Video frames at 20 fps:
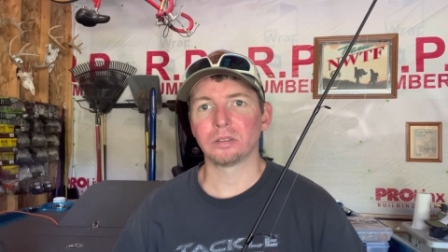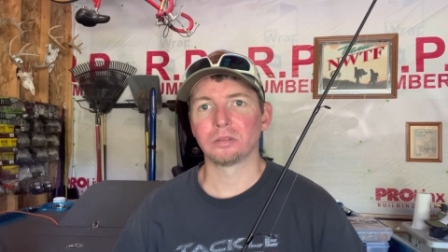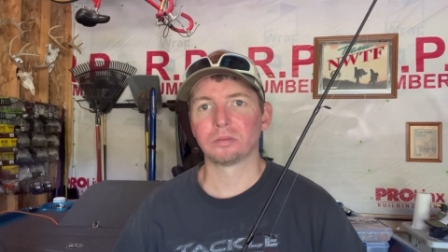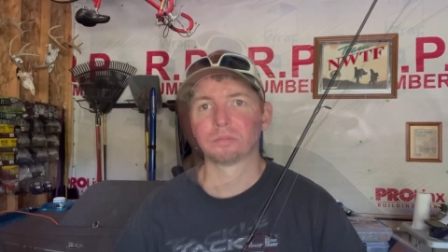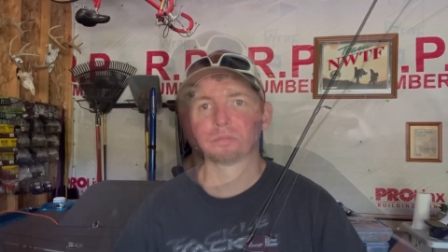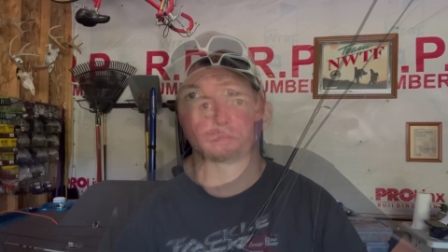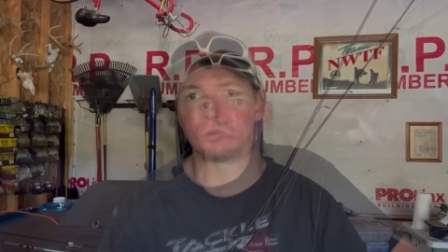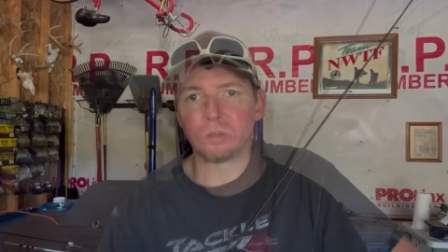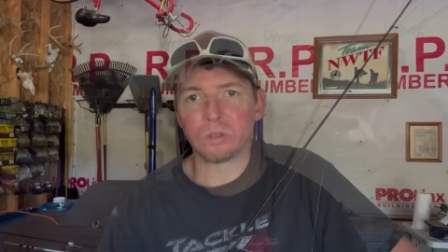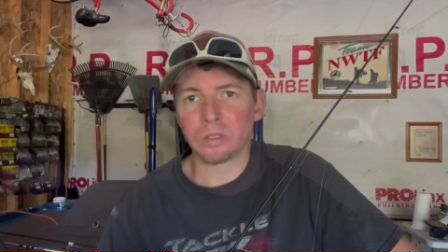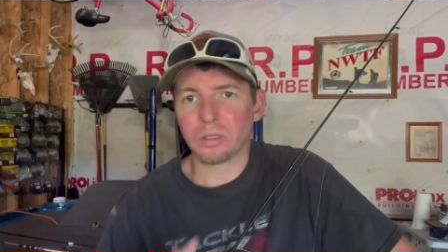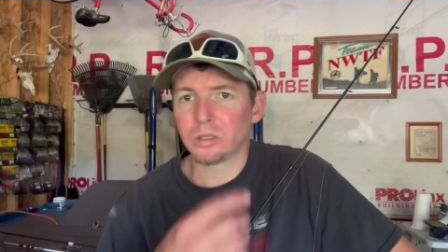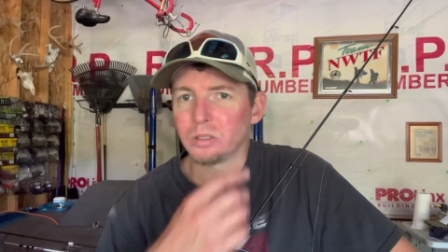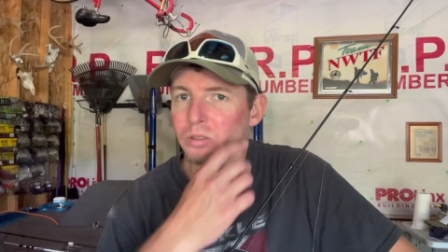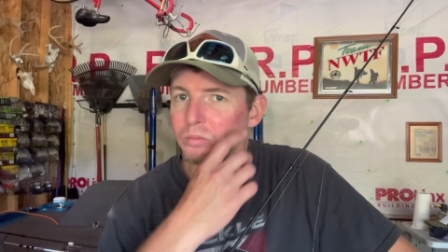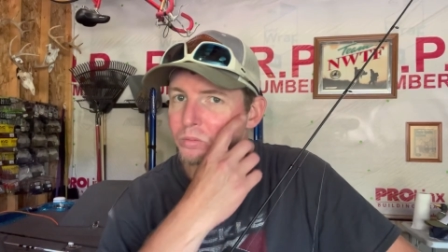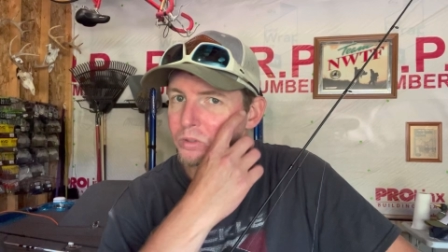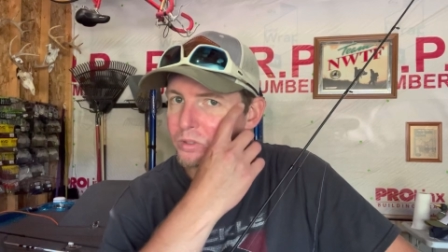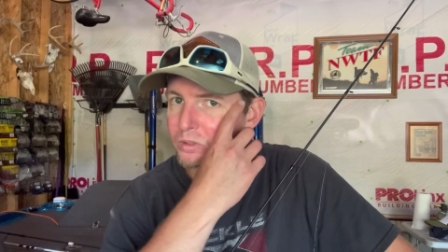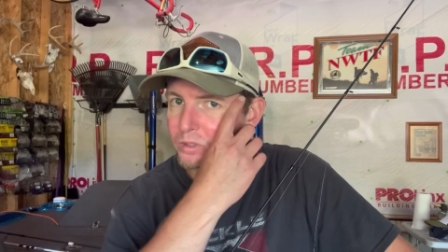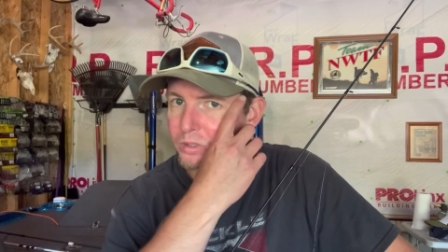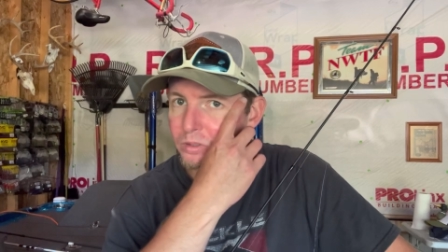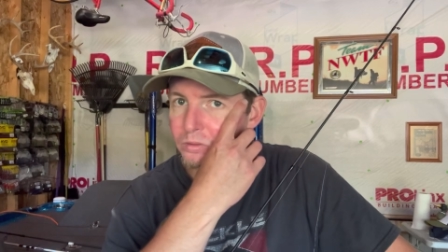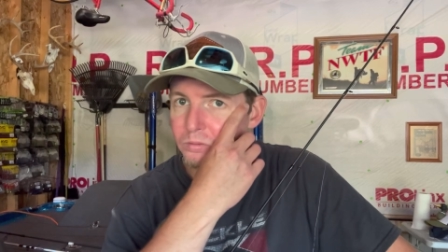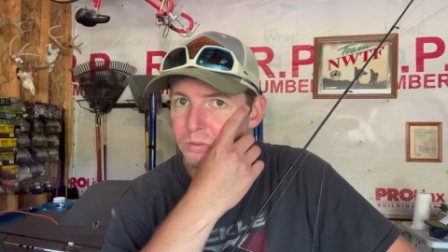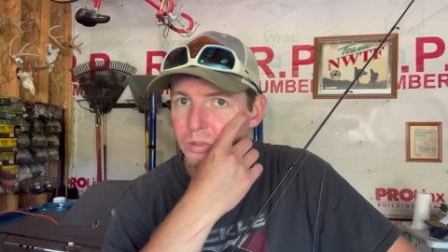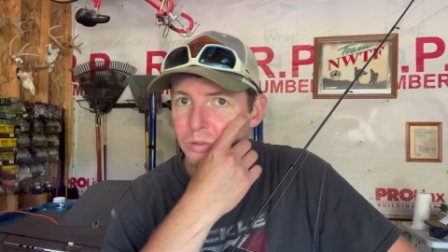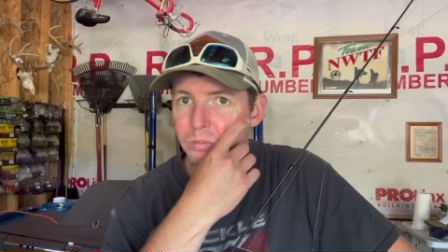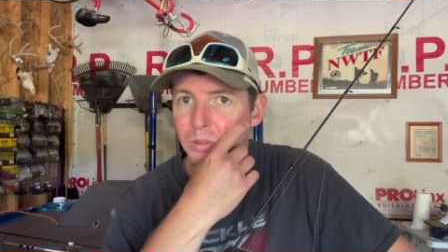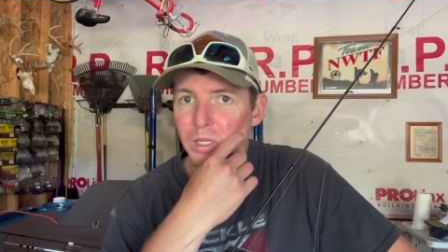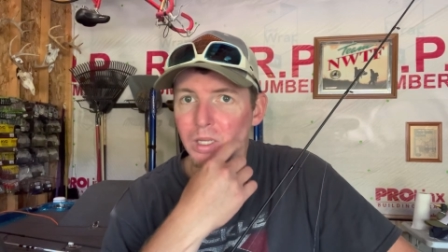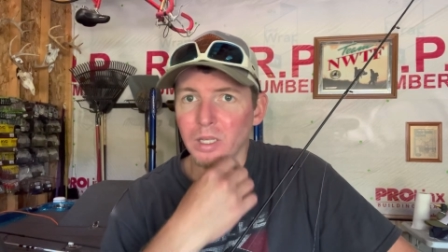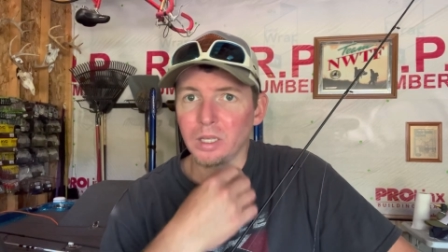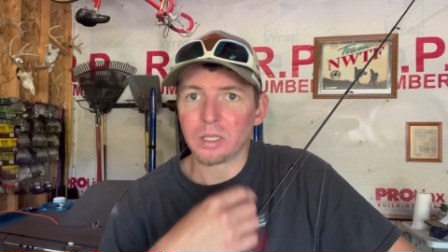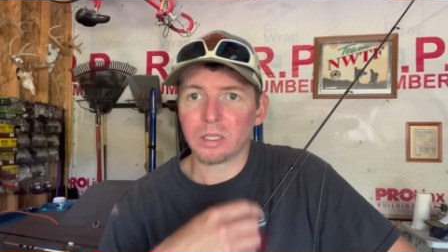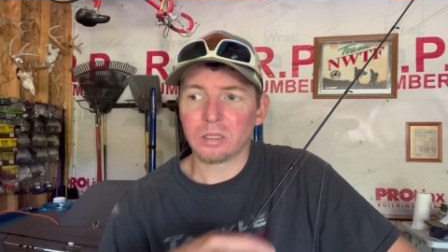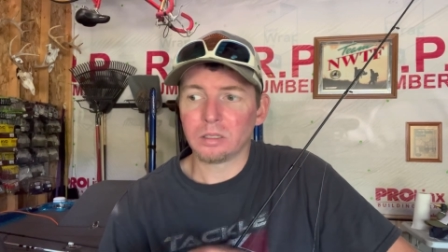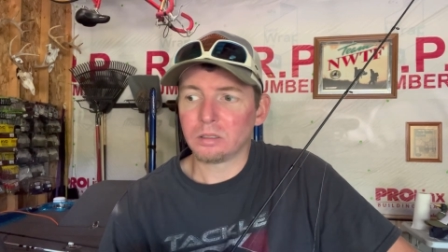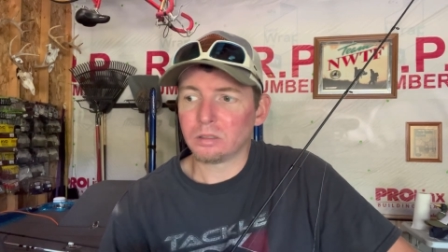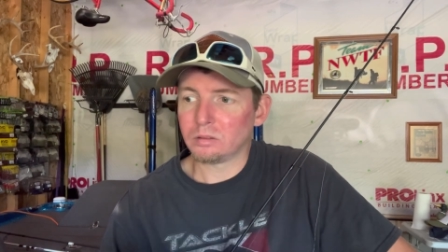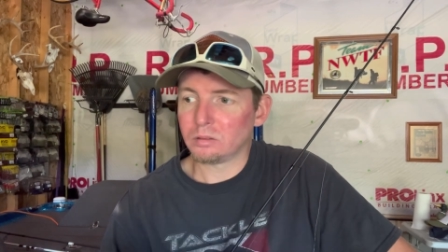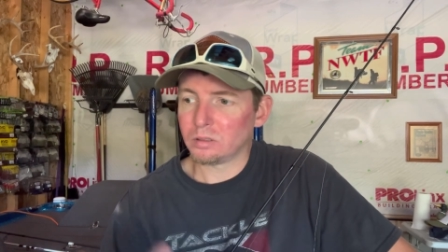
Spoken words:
This is where your bluegill will be hanging.